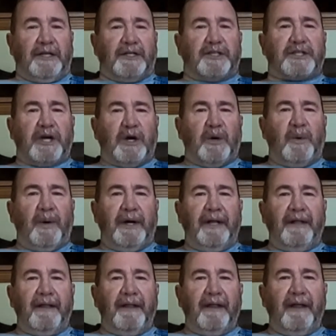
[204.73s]
So
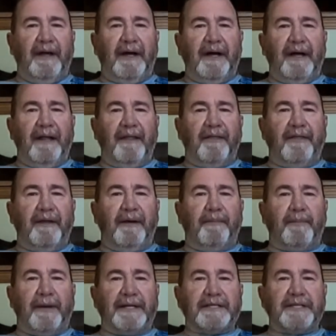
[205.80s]

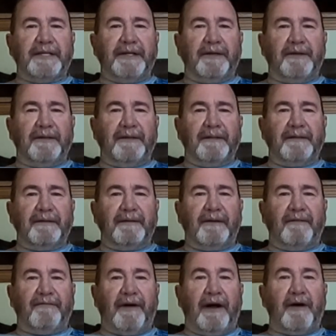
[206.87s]
the Pleasant Hill
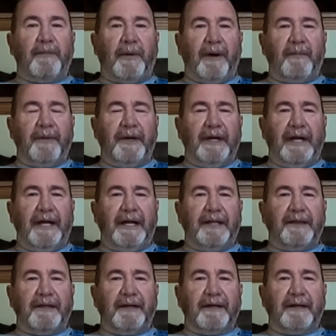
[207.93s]
Fire Department
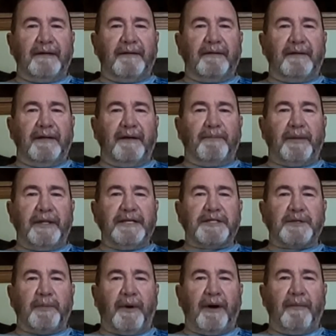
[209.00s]
and the
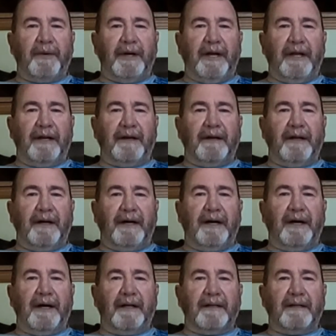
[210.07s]
police department and
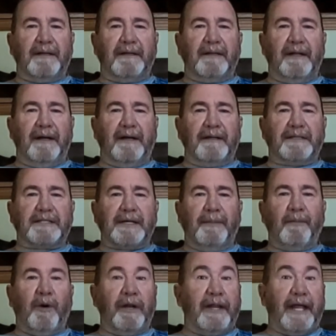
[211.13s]

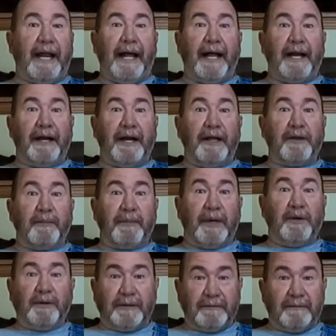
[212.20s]
someone that had another
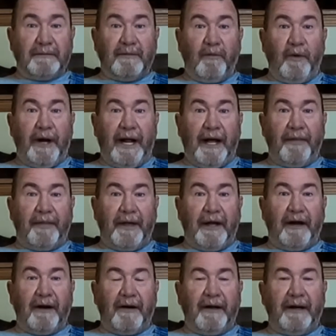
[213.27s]
boat went out
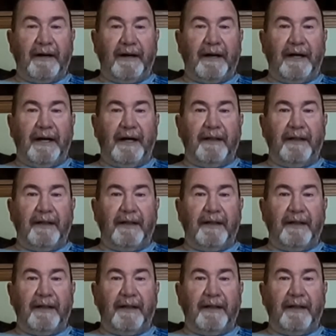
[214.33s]
there, and